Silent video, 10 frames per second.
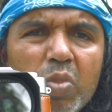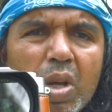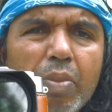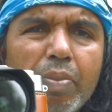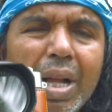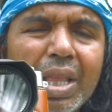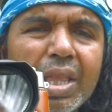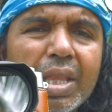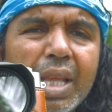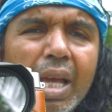a
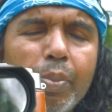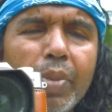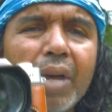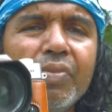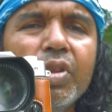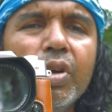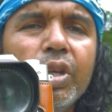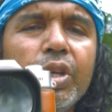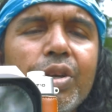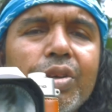month now, but I've
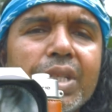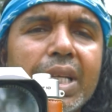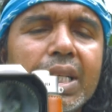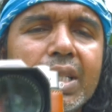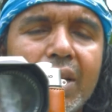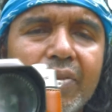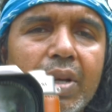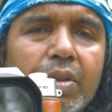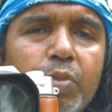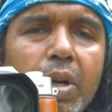not used it until I've
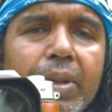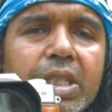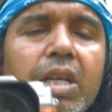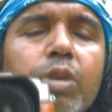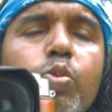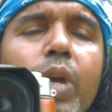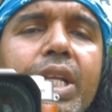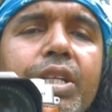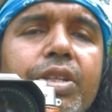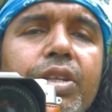come to Barbados because I was
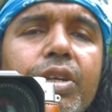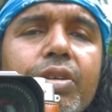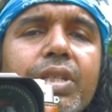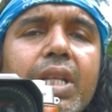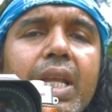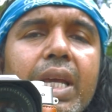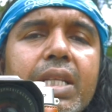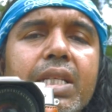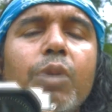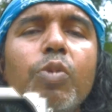waiting to use the
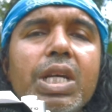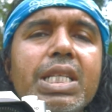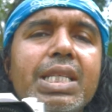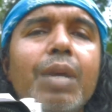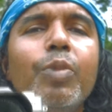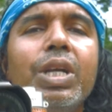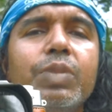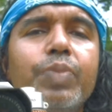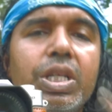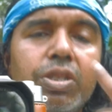lens. And I wanted somewhere
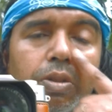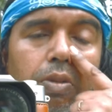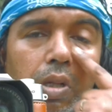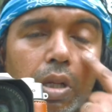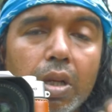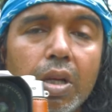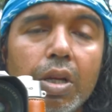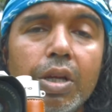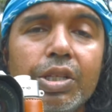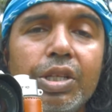special
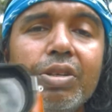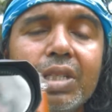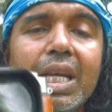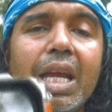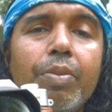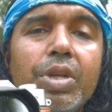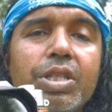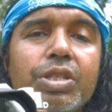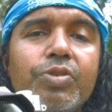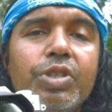to use the cameras
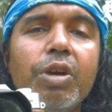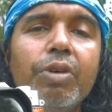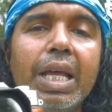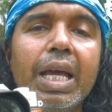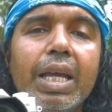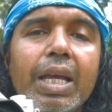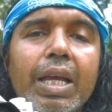to show that